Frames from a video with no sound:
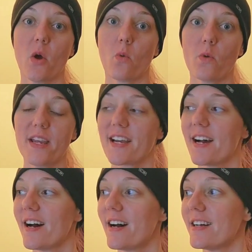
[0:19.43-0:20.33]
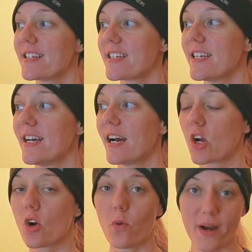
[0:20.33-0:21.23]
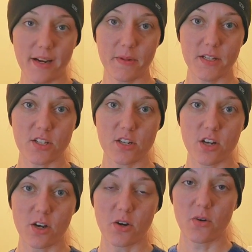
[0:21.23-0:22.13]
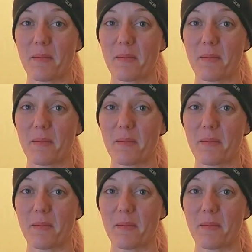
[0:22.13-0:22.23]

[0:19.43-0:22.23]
We got quite a bit of snow.